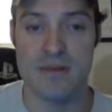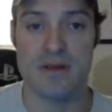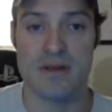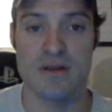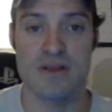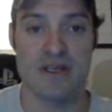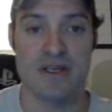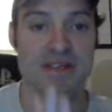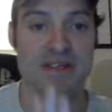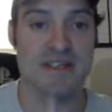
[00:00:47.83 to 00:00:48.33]

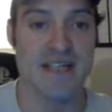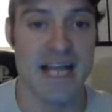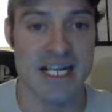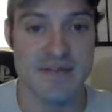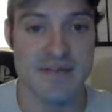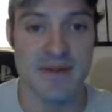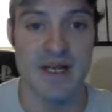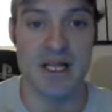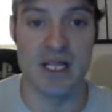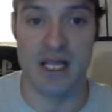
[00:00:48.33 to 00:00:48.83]
this
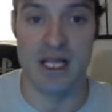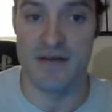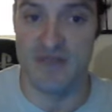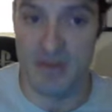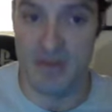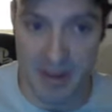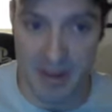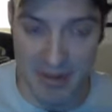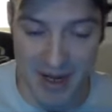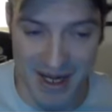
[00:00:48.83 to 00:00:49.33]
detachment loves the
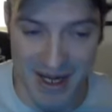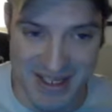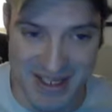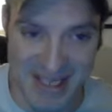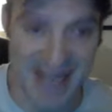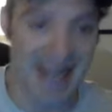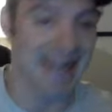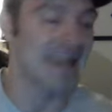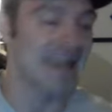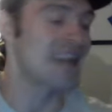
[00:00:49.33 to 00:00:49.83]
big bugs.
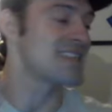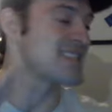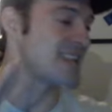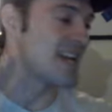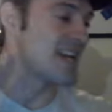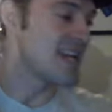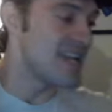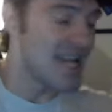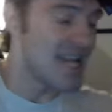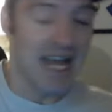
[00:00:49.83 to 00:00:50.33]
I gotta
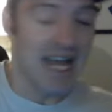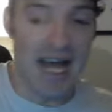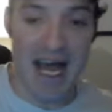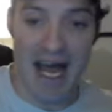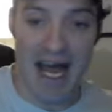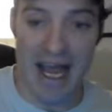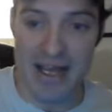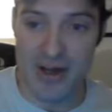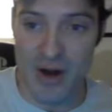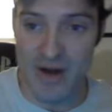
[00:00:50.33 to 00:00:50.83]
say,
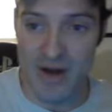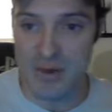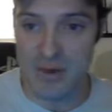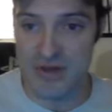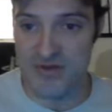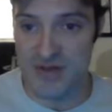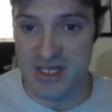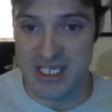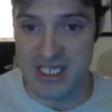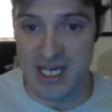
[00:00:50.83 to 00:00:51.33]
I know everyone's
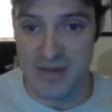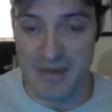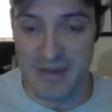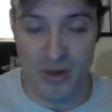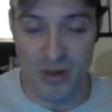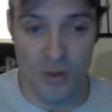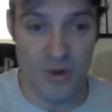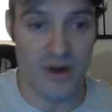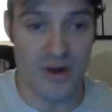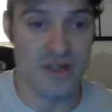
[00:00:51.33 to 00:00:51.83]
really excited about
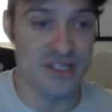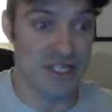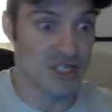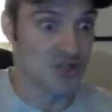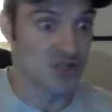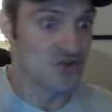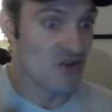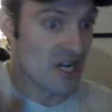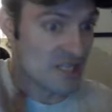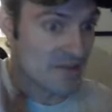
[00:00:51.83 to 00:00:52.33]
the Warriors, and
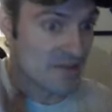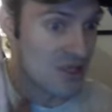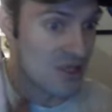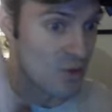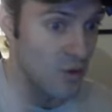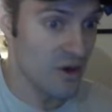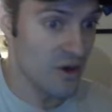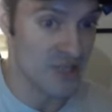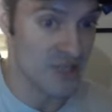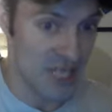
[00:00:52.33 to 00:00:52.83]
trust me, the
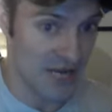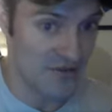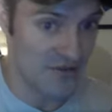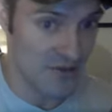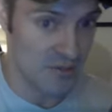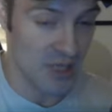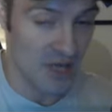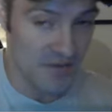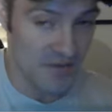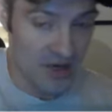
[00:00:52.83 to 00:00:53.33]
Warriors have
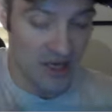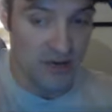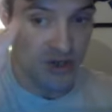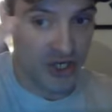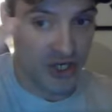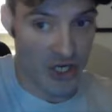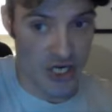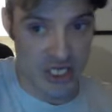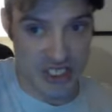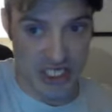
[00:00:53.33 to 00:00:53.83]
some love here, and
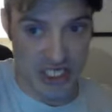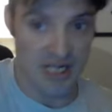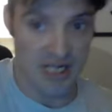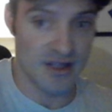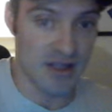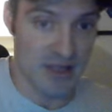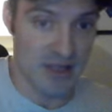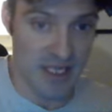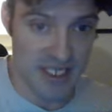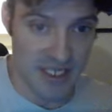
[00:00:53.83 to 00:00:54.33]
you're gonna see it in
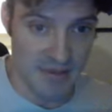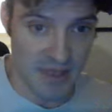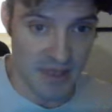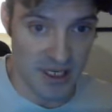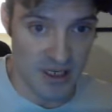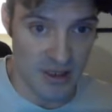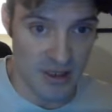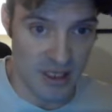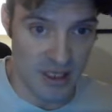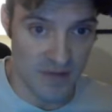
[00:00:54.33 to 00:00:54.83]
the list I'm
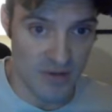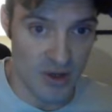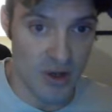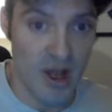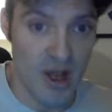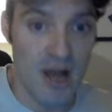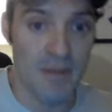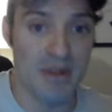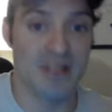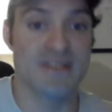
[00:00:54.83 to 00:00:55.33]
gonna give you.
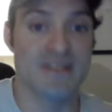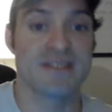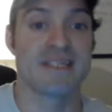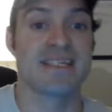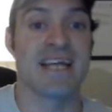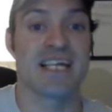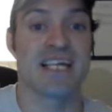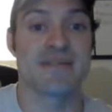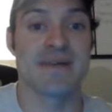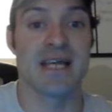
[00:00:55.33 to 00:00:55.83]
But this
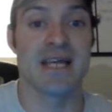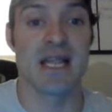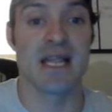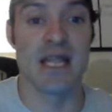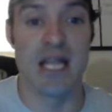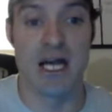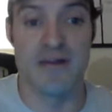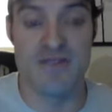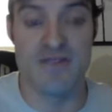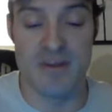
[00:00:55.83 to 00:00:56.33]
detachment
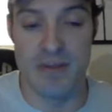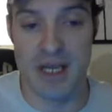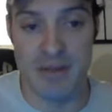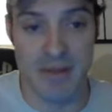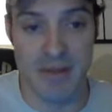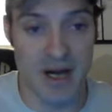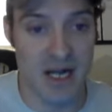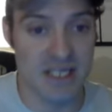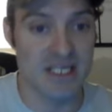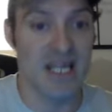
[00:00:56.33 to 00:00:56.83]
loves the big
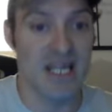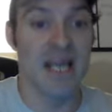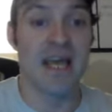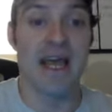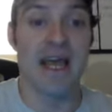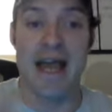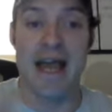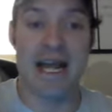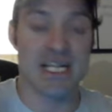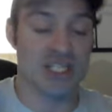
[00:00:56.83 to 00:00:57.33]
bugs.
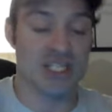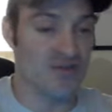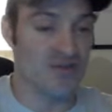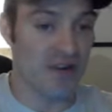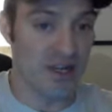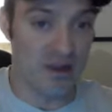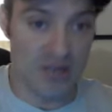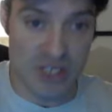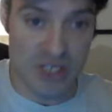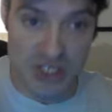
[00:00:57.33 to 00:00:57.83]
X
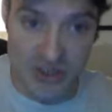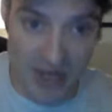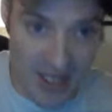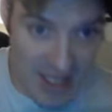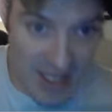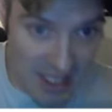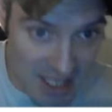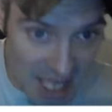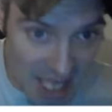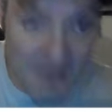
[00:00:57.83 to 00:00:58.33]
screen goes to strength
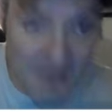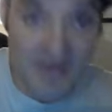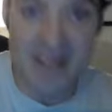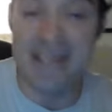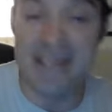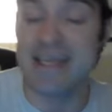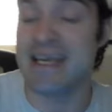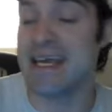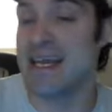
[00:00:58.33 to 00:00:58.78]
11. It can